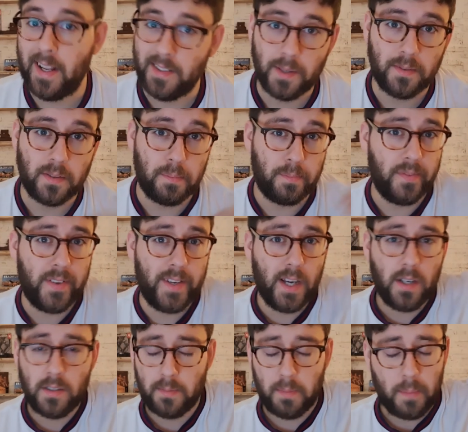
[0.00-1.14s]
In terms of
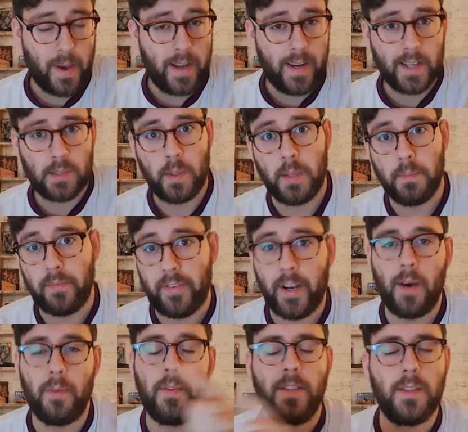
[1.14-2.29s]
videos, we'll be back next week. For
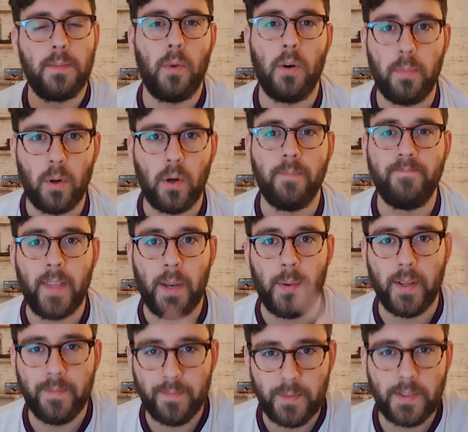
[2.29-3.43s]
now, this is more important.
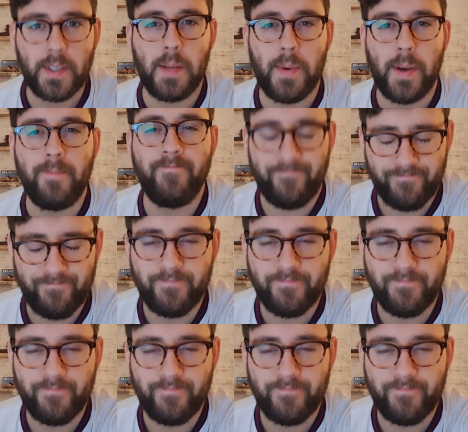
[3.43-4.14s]
Anyway, see you in a bit.